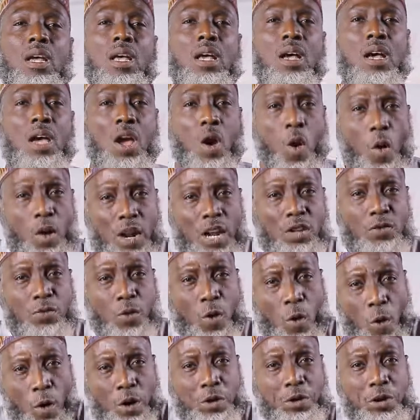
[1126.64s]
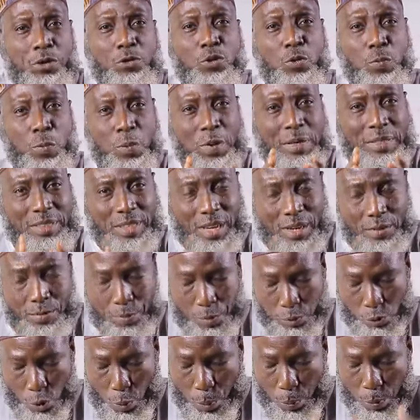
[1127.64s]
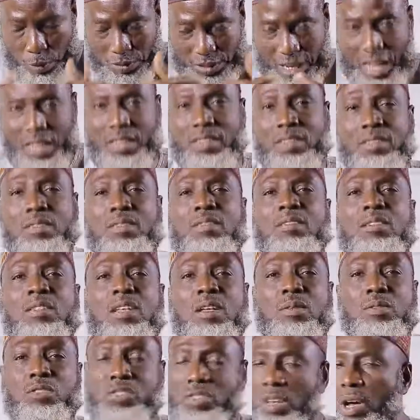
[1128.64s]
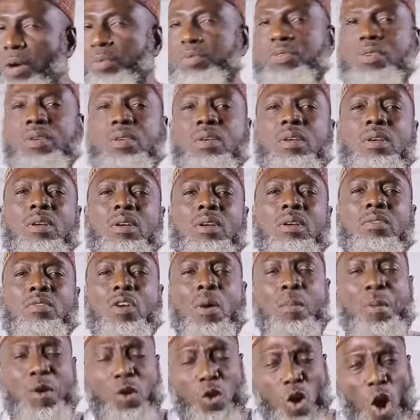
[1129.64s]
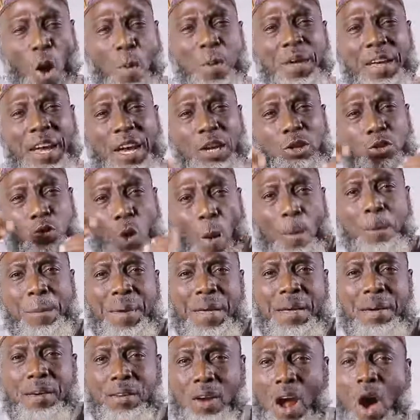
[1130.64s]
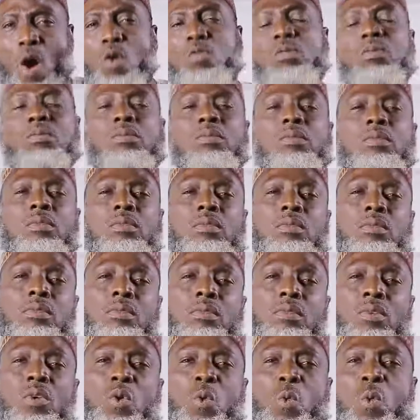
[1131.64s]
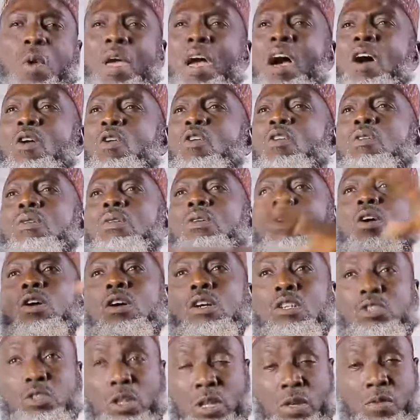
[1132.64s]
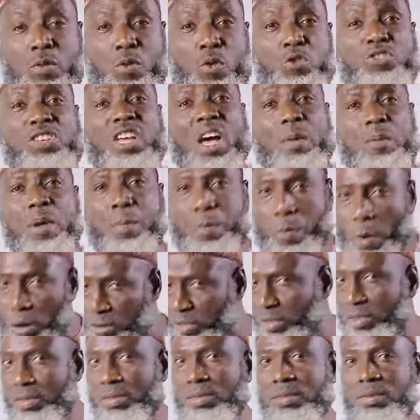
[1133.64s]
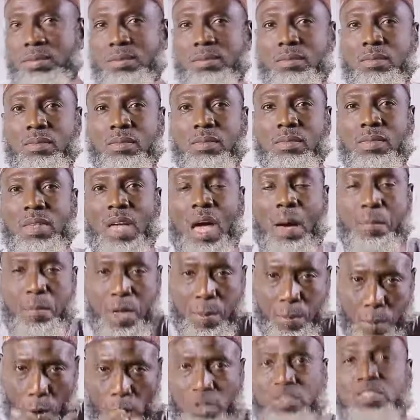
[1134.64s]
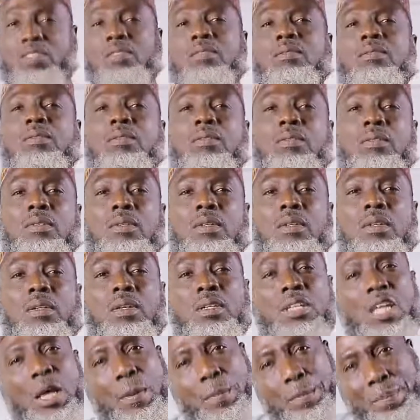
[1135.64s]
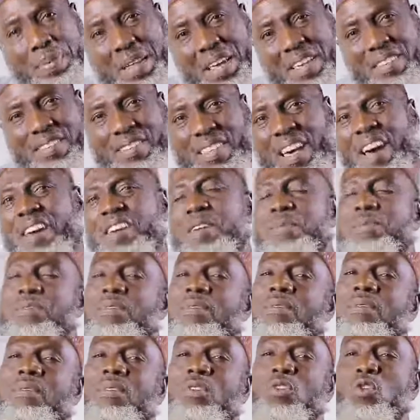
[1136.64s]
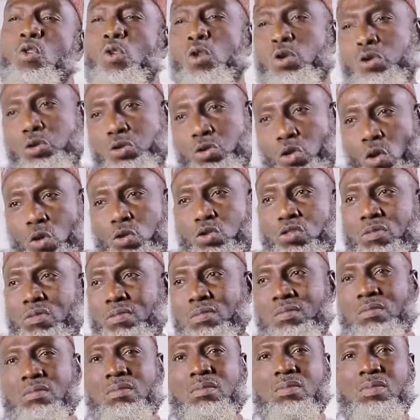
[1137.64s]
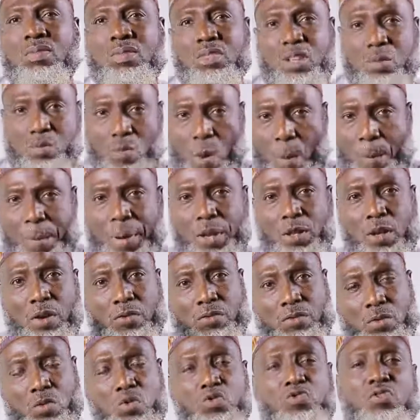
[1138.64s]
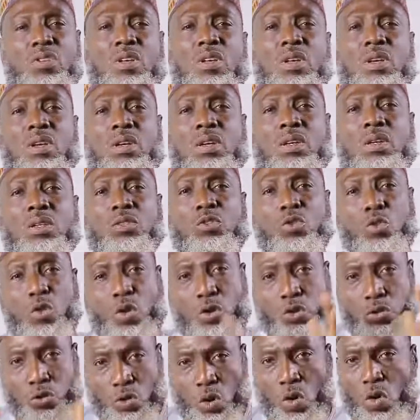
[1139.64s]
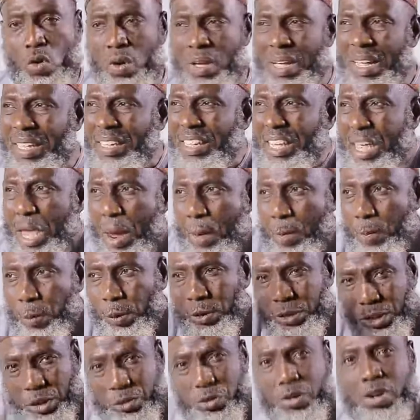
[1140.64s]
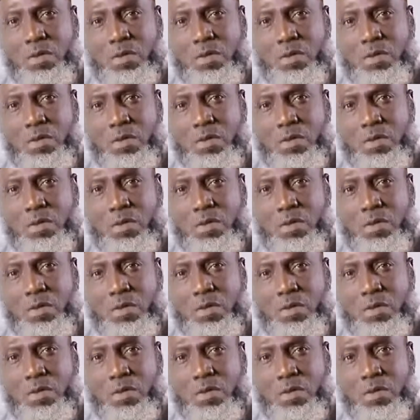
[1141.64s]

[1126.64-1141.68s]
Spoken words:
In order for countries to protect themselves from becoming a dumping ground where all sorts of goods can be bought and be bought, they place tariffs to control the movement of goods, to control the importation